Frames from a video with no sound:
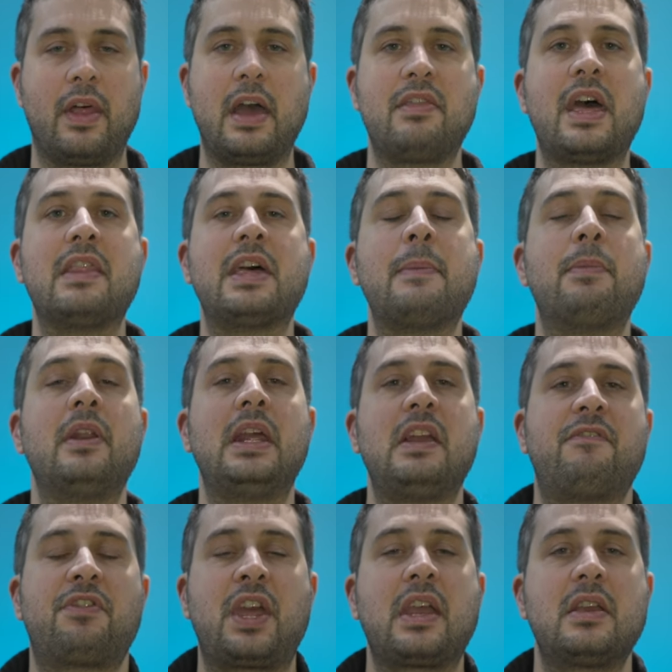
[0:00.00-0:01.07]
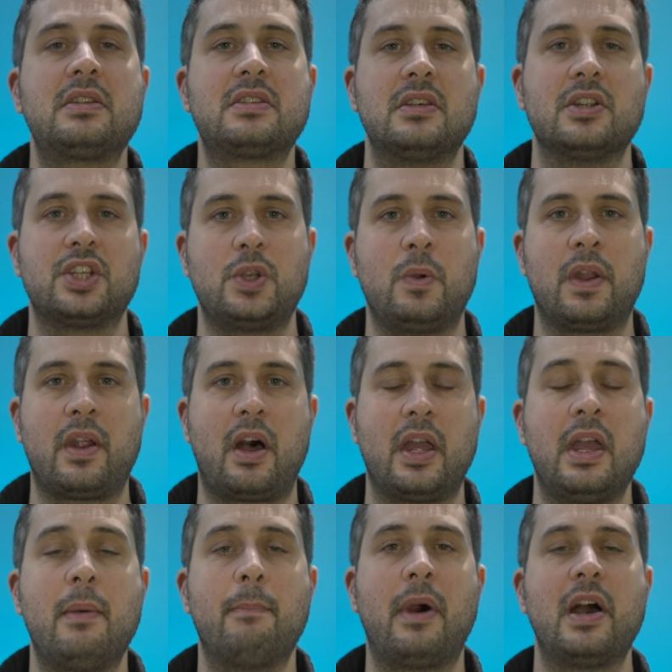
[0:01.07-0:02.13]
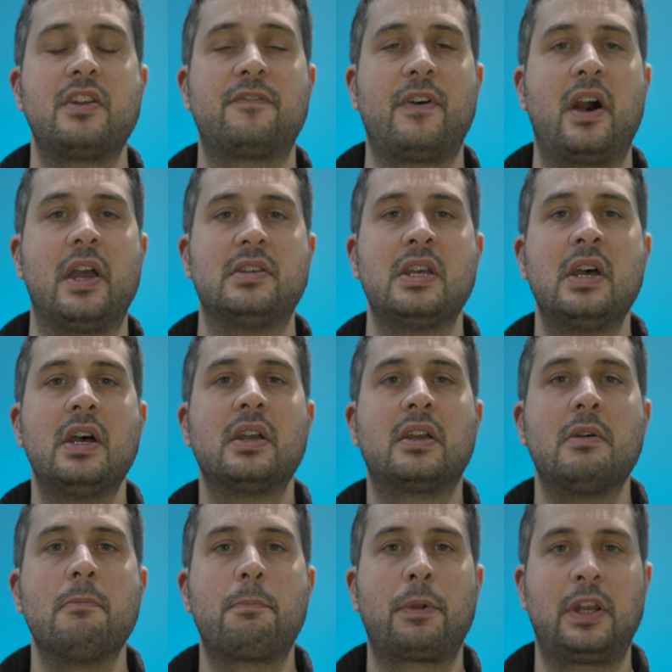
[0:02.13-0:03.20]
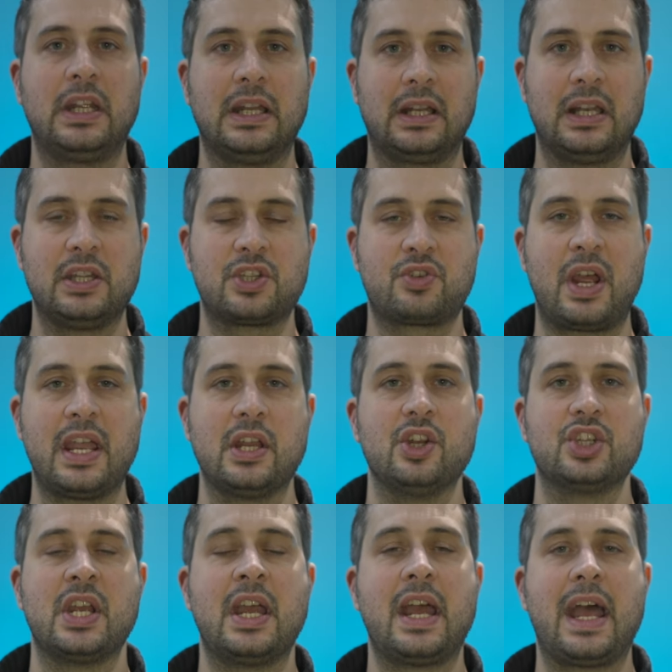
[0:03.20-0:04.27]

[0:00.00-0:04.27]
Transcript: They, they, they, believe things that you and I might find completely strange.